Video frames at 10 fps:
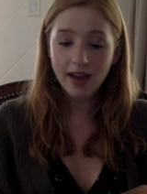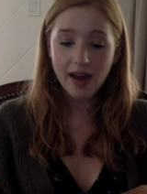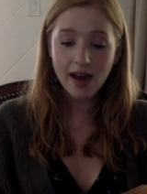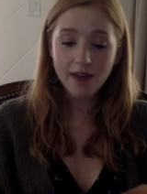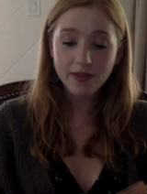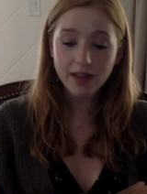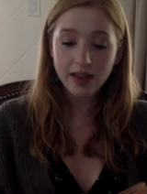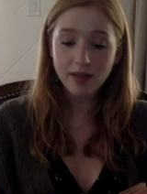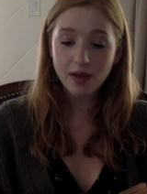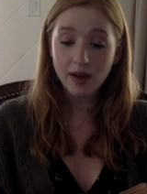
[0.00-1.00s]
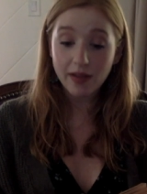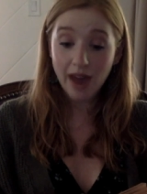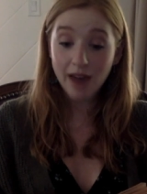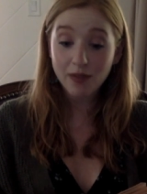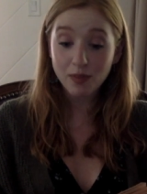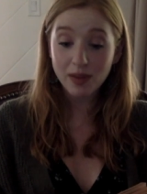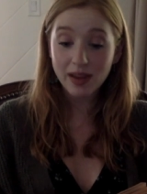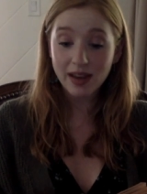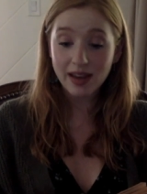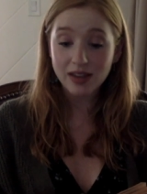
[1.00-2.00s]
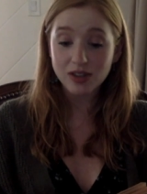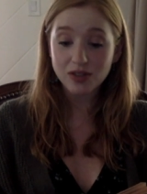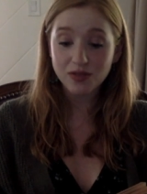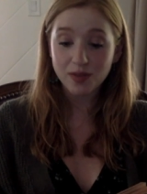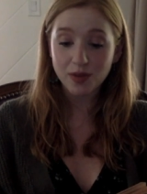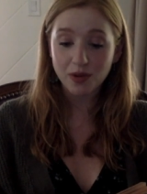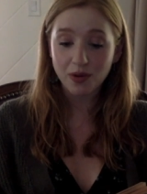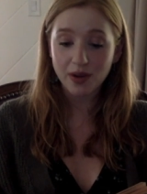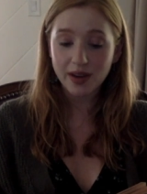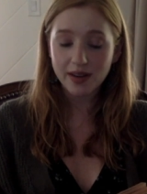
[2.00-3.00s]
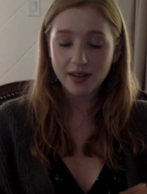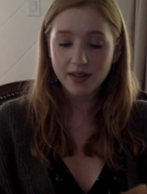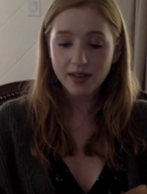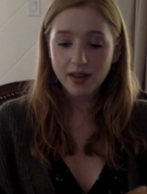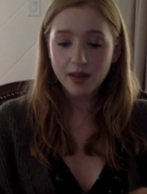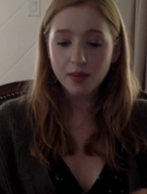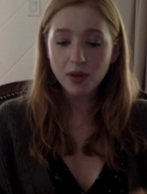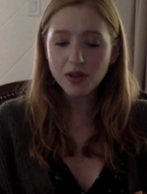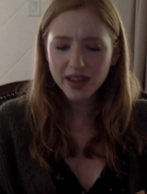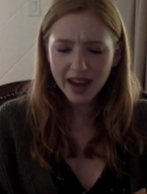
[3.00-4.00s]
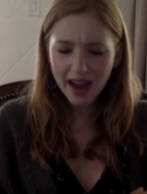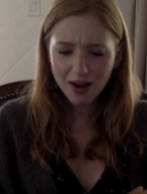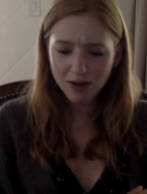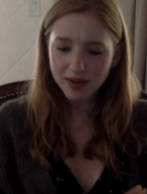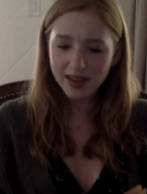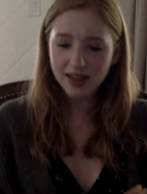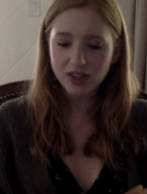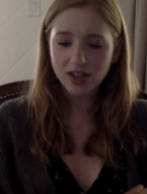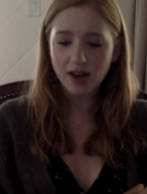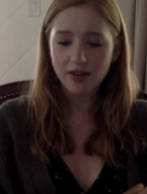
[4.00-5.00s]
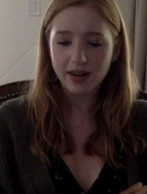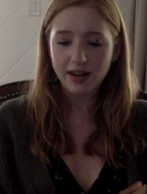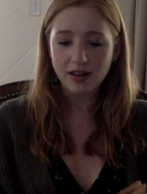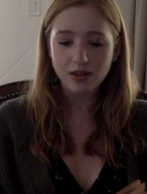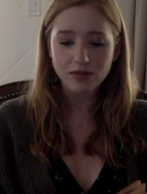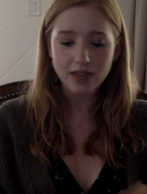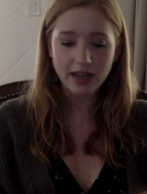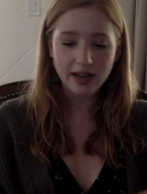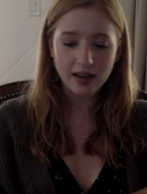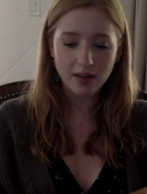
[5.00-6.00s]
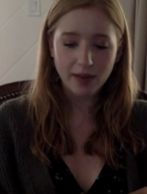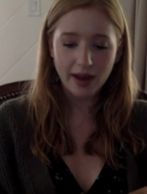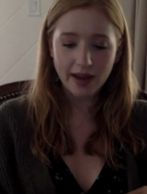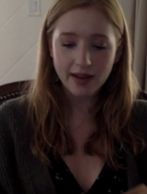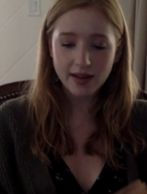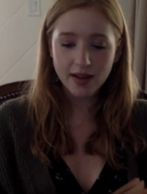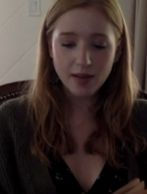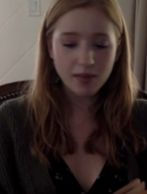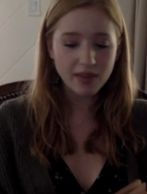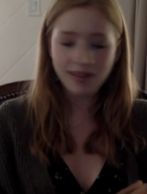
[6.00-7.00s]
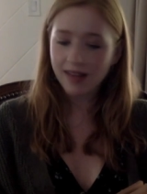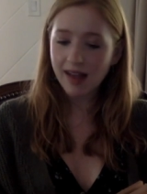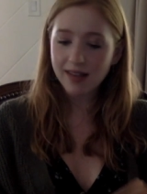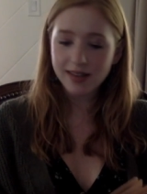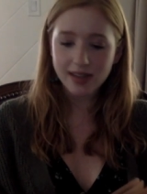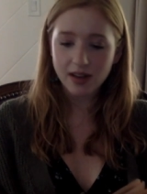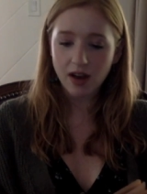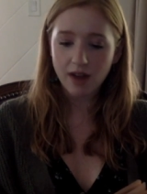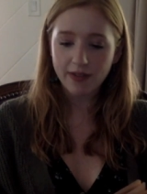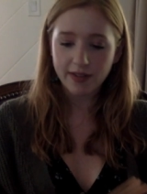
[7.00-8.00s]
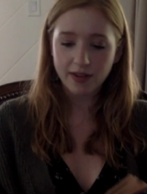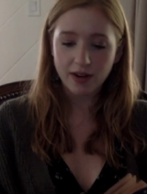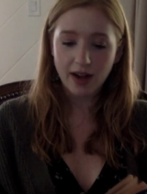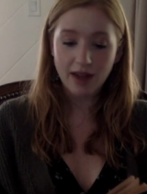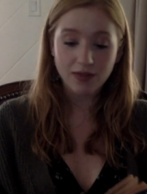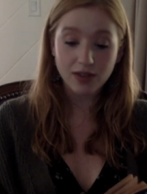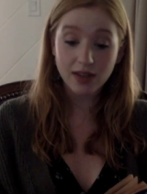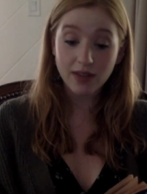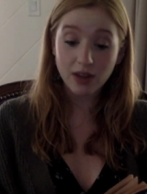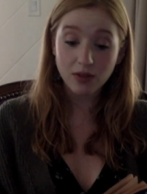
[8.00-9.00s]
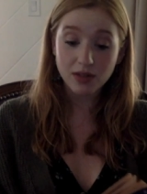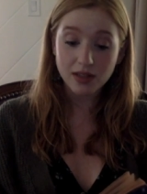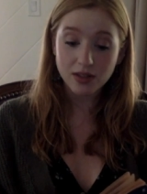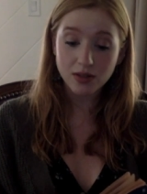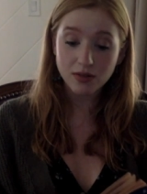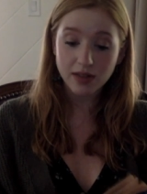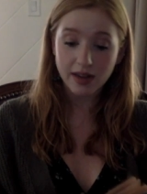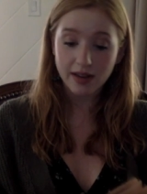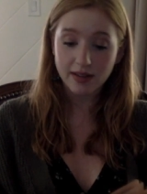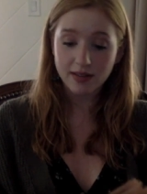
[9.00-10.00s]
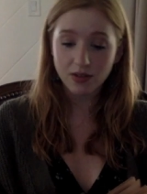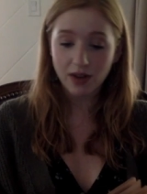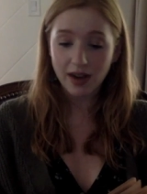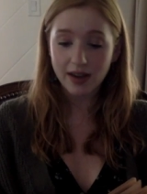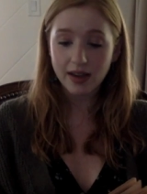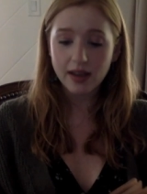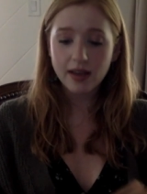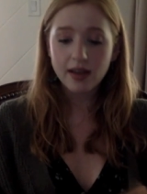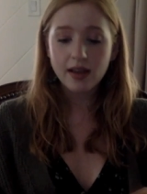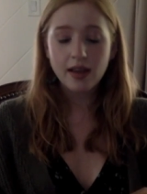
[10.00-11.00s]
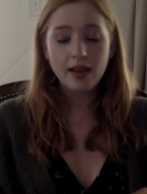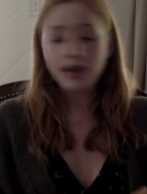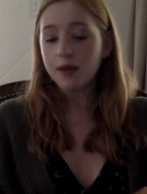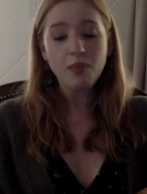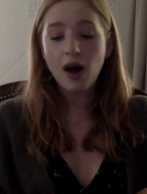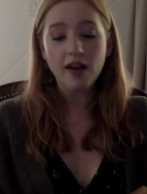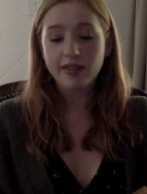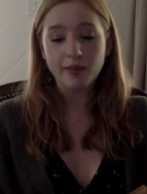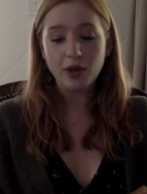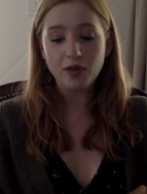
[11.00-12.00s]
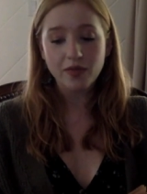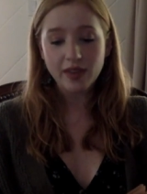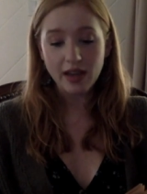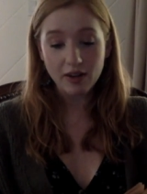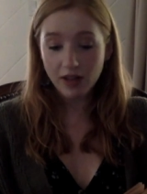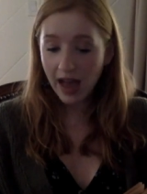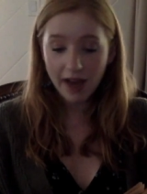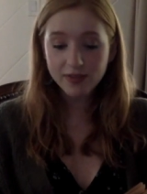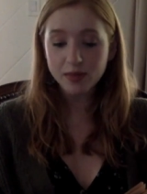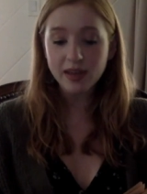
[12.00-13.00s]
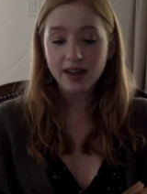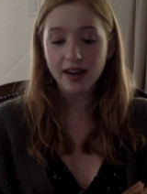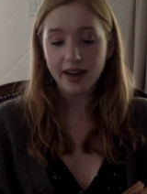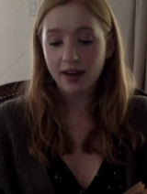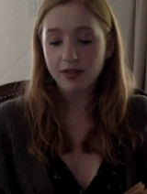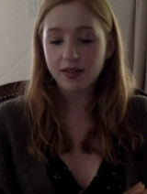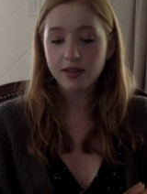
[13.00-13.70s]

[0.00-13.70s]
half an, half an inch from the groin. Pull it out, he shouted at a lieutenant nearby, but this hesitant officer, after giving only two tugs, cried, Impossible. It'll have to be cut out.